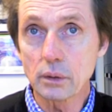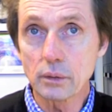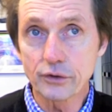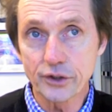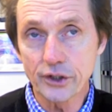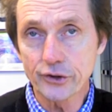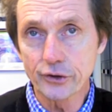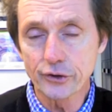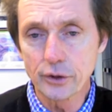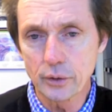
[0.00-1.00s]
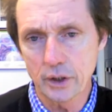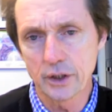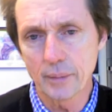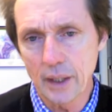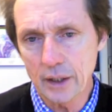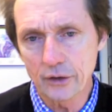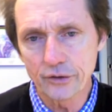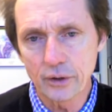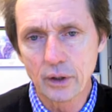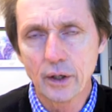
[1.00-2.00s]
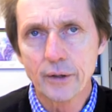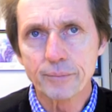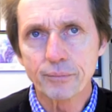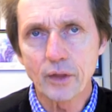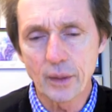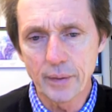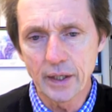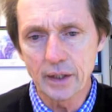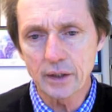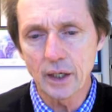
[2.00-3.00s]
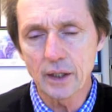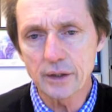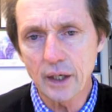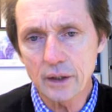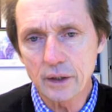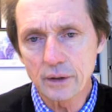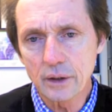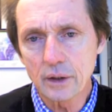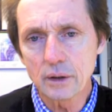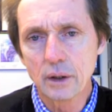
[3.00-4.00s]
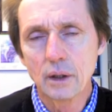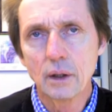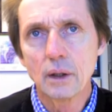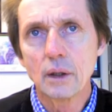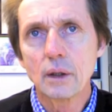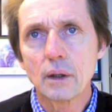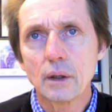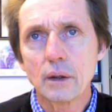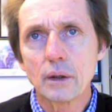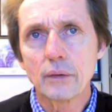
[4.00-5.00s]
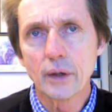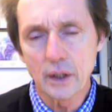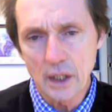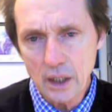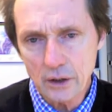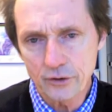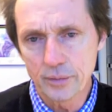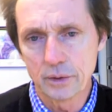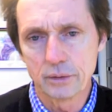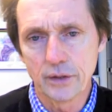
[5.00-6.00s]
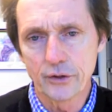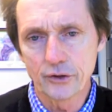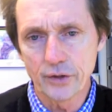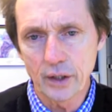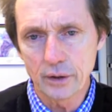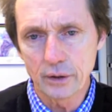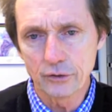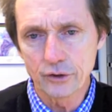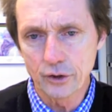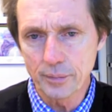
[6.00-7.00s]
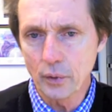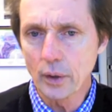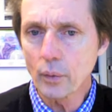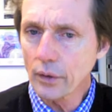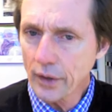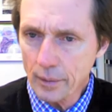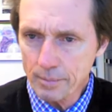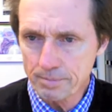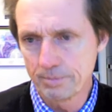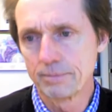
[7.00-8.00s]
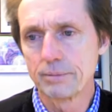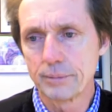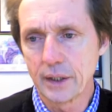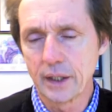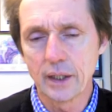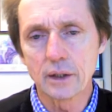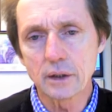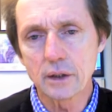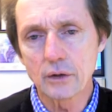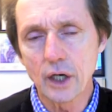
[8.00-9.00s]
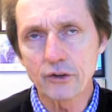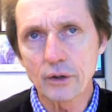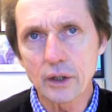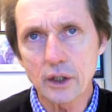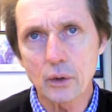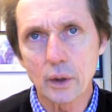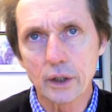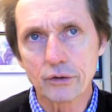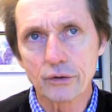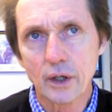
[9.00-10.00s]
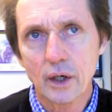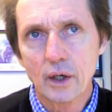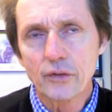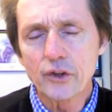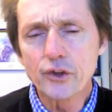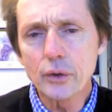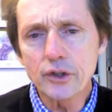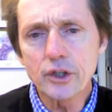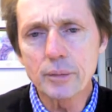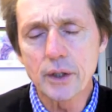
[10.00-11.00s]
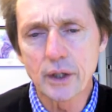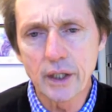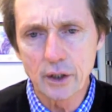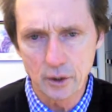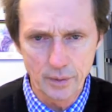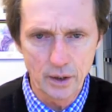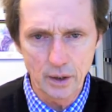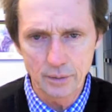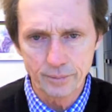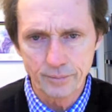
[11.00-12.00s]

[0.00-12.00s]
citizens do in a democracy. They began contacting their their congressmen and their senators to the point where they began congressional inquiries. The Jewish community in Omaha